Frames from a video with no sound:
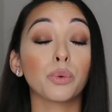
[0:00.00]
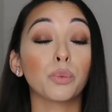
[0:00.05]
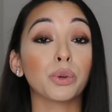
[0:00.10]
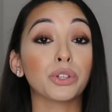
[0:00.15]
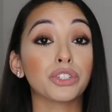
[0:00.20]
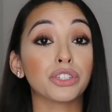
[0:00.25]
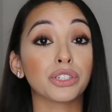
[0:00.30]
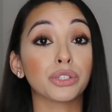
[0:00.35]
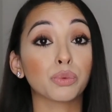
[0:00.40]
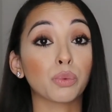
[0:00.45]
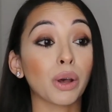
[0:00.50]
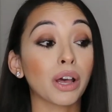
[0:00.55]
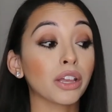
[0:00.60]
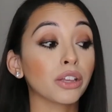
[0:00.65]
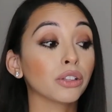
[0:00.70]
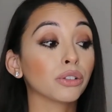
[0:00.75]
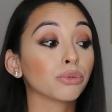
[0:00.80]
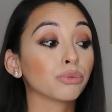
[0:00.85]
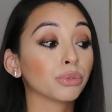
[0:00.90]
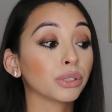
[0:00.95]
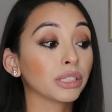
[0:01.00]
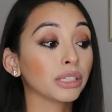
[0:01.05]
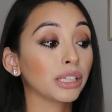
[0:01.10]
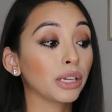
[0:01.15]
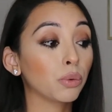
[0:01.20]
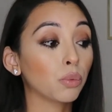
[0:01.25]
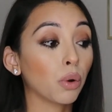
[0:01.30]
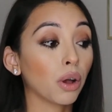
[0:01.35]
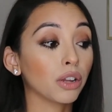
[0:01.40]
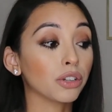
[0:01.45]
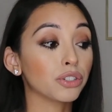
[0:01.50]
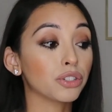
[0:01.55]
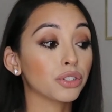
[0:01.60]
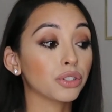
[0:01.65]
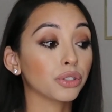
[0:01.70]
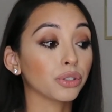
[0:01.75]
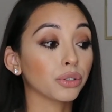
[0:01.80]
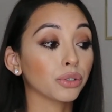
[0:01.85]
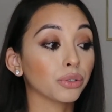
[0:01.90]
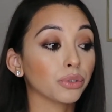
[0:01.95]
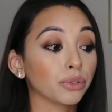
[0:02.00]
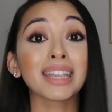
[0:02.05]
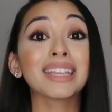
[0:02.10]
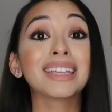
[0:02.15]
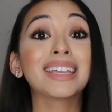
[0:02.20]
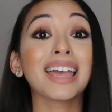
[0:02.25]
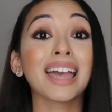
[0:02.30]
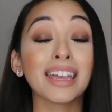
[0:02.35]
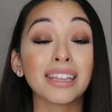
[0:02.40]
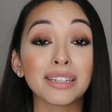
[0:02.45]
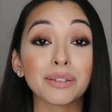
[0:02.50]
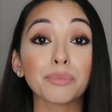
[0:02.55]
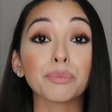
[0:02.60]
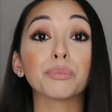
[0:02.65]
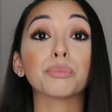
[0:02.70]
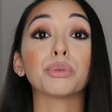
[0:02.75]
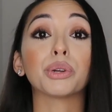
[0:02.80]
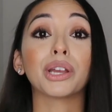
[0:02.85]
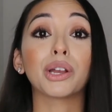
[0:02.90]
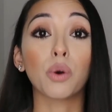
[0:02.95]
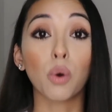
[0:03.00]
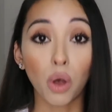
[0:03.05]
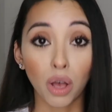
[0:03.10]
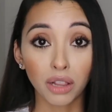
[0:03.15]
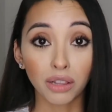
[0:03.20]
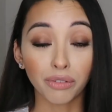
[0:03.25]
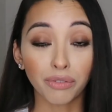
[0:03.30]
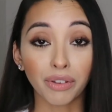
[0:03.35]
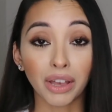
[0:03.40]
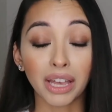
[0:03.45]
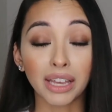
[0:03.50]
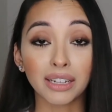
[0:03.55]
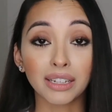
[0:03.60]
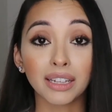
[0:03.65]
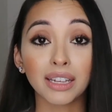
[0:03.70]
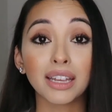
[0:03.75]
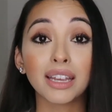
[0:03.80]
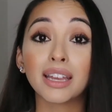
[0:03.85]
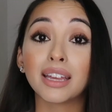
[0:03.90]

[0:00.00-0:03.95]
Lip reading: which is why you'll really want to get pre-qualified.